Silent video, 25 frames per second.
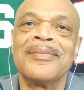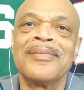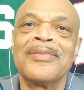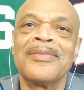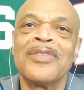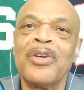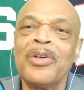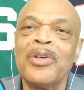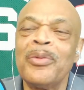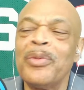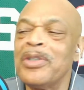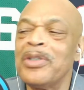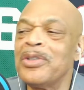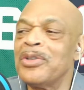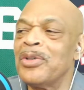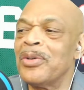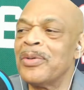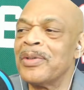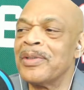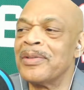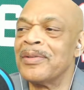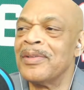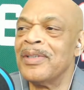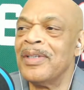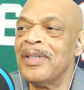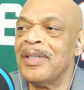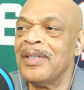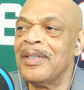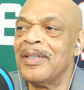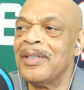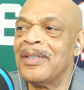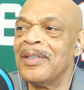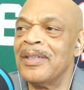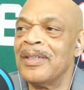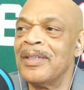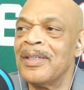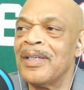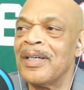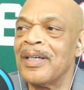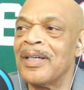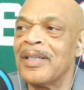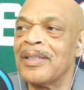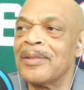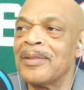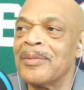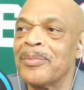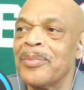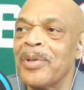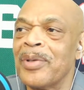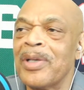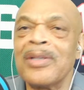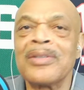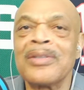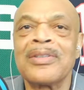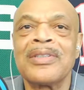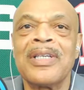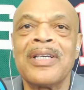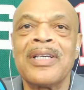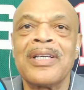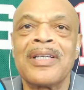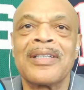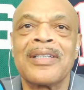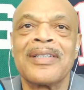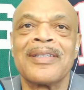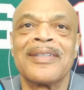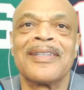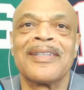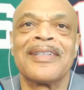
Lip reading: No, he wouldn't do it. Belichick,